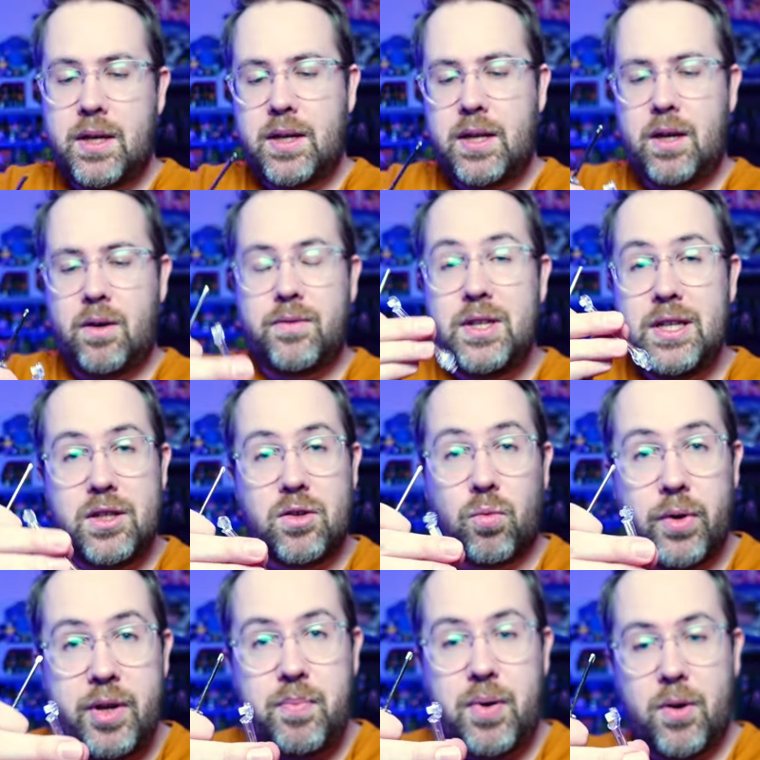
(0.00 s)
Now, if you need to
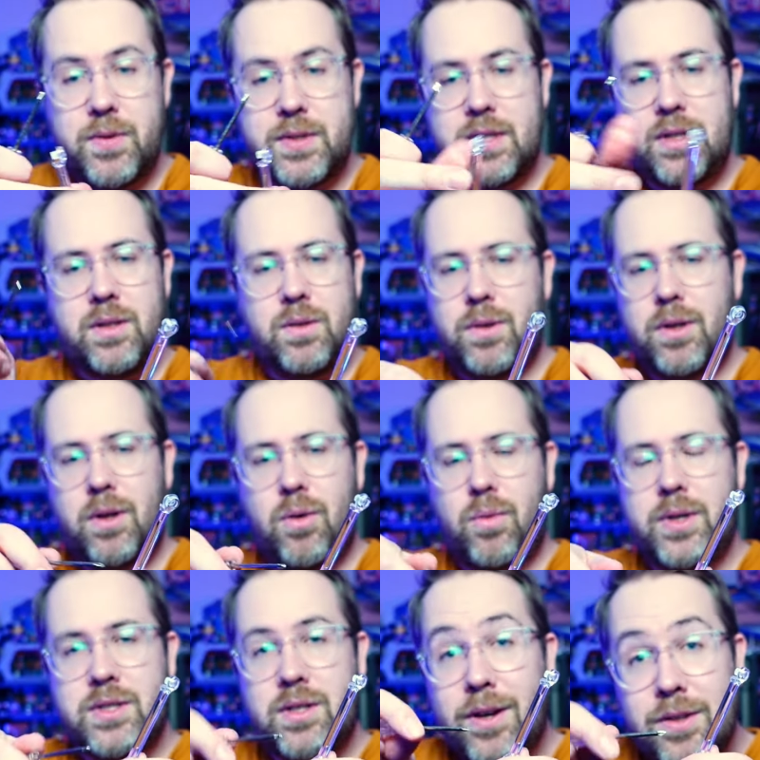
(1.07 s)
repose it, you can
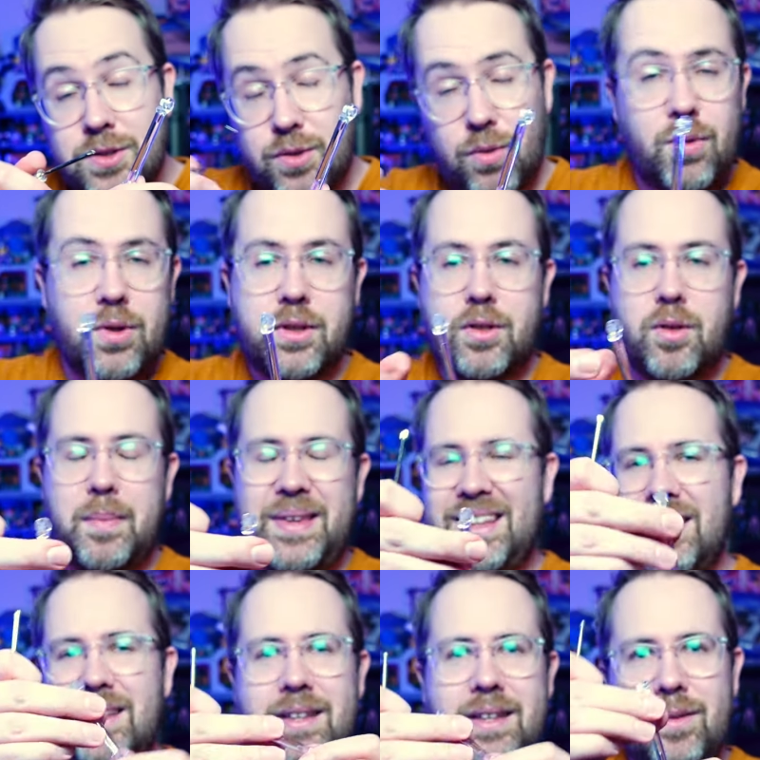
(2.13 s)
always unscrew it a little
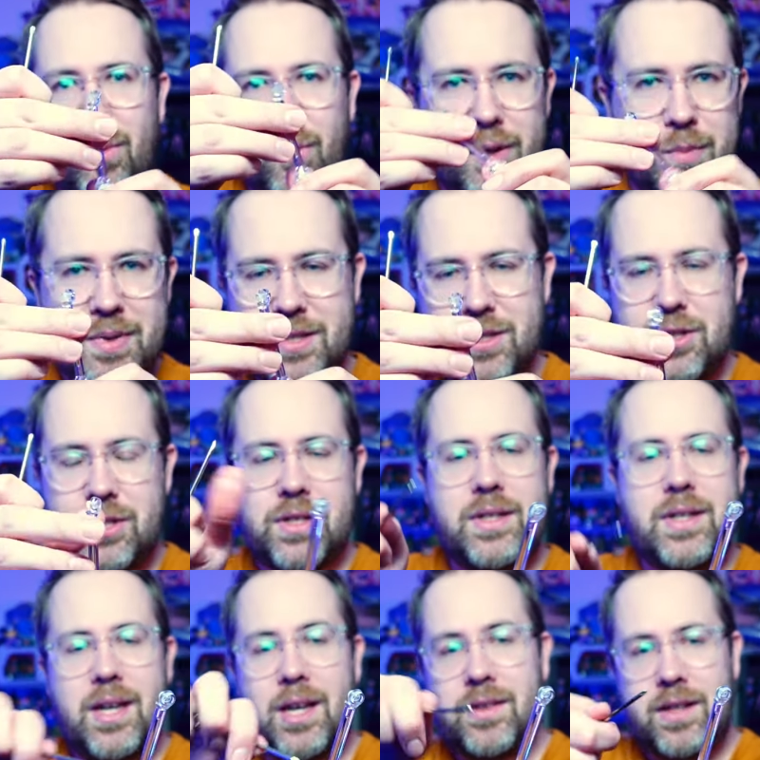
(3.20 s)
bit, reposition,
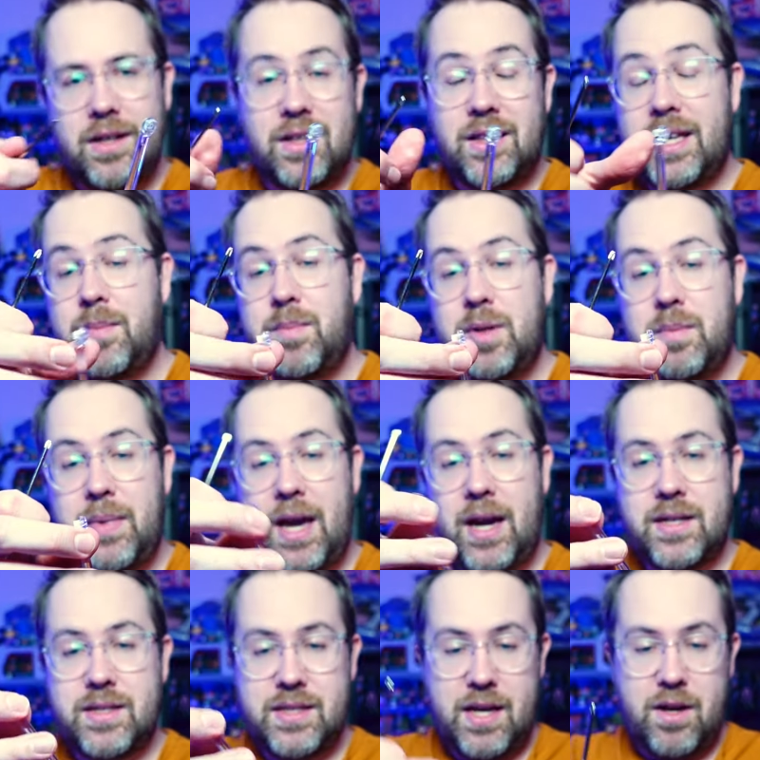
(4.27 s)
and then clamp it
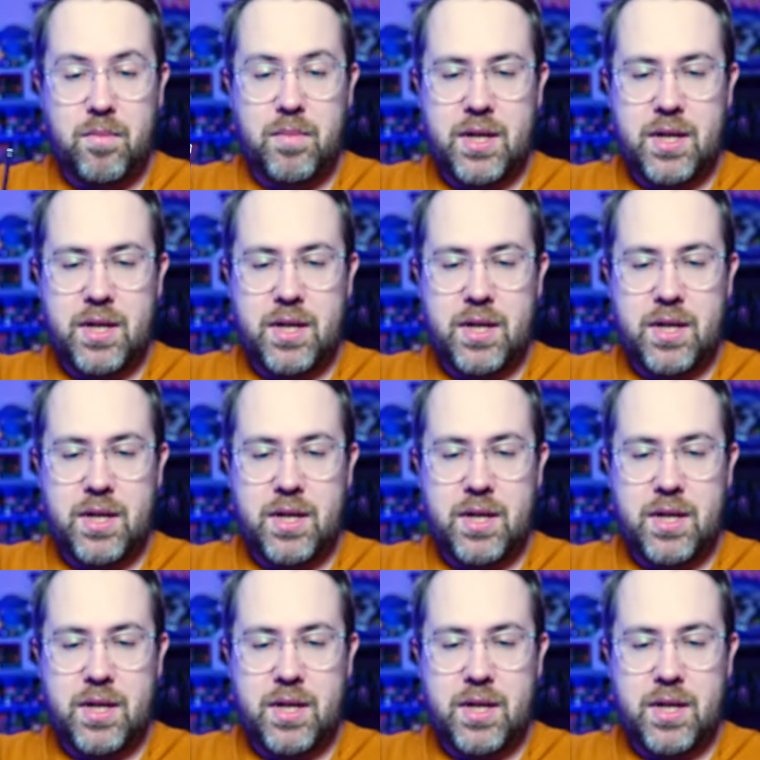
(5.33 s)
back down.